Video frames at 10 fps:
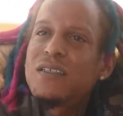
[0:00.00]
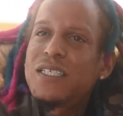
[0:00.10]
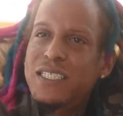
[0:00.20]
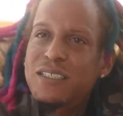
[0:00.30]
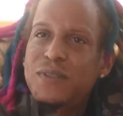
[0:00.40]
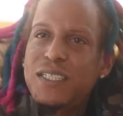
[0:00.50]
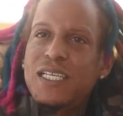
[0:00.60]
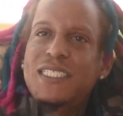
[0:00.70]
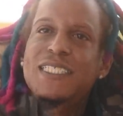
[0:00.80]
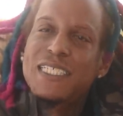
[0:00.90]
You get me and
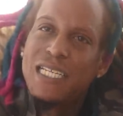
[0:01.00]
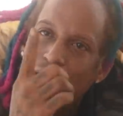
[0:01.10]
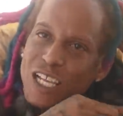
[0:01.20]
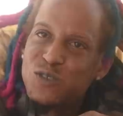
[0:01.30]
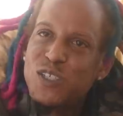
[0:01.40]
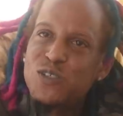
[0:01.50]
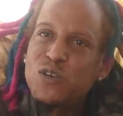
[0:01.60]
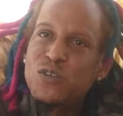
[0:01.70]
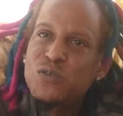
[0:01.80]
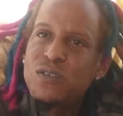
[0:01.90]
say, since last week
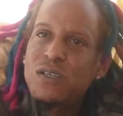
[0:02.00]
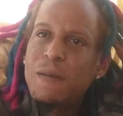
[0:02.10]
now,